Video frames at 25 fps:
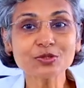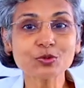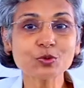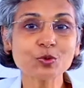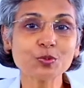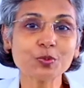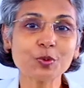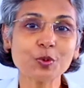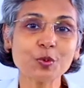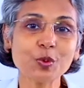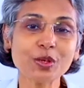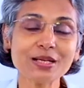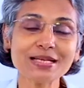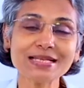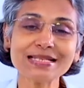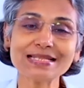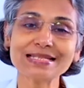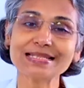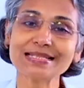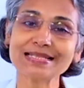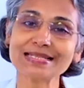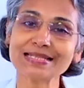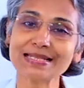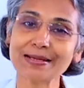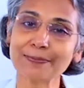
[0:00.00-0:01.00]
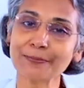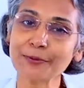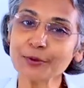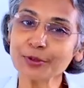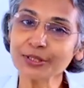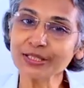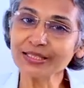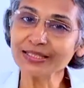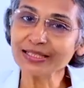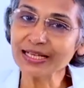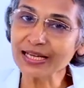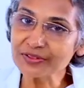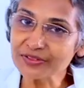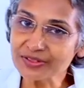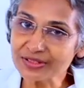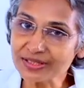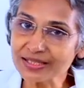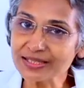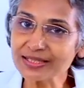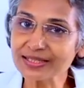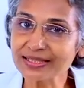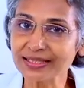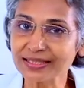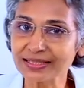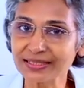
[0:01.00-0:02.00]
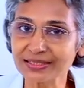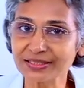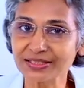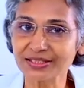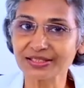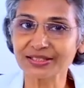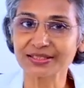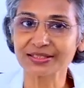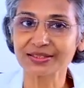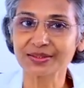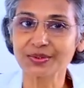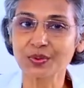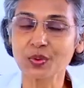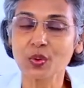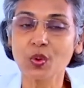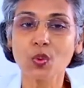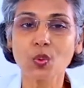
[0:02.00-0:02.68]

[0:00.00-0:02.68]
supervised and supported lifestyle correction,